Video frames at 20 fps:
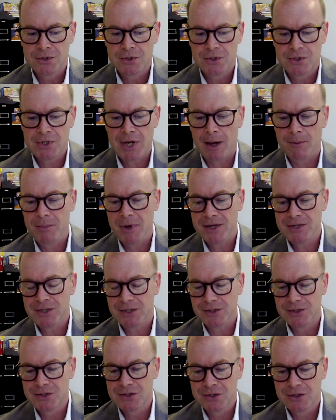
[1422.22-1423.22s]
Scott
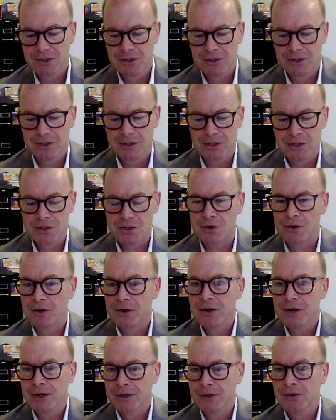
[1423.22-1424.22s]
Bessent's
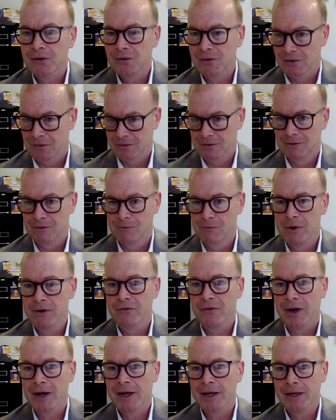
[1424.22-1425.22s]
concern is
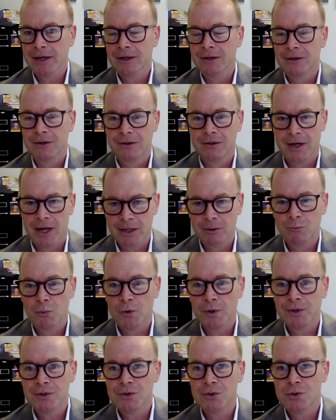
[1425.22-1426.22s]
refining
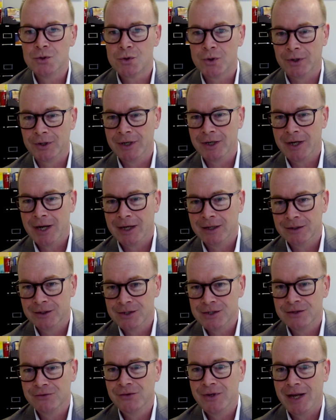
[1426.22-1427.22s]
$9.2 trillion
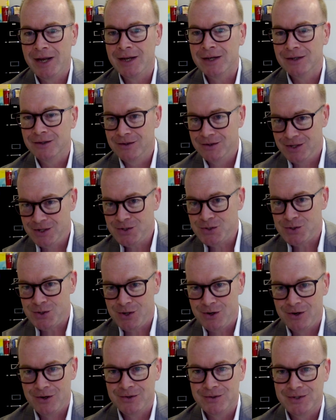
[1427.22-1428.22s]
of debt this
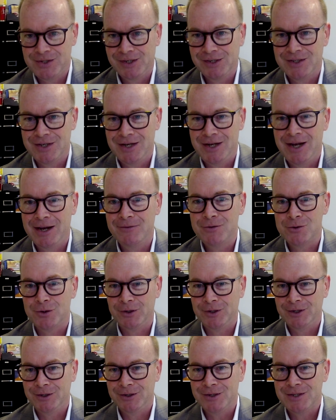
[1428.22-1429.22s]
year. $6.5
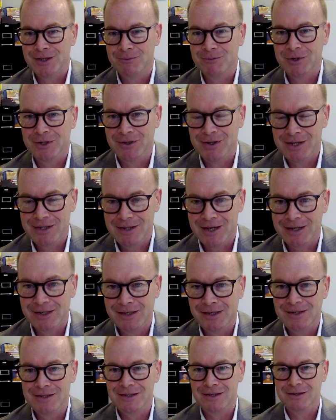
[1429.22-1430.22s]
trillion or something like that
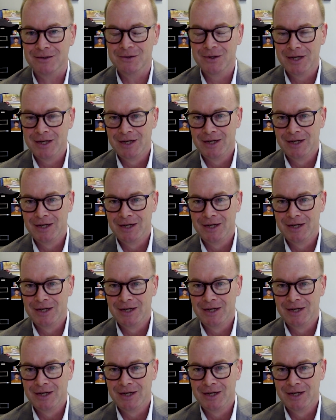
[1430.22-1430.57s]
needs to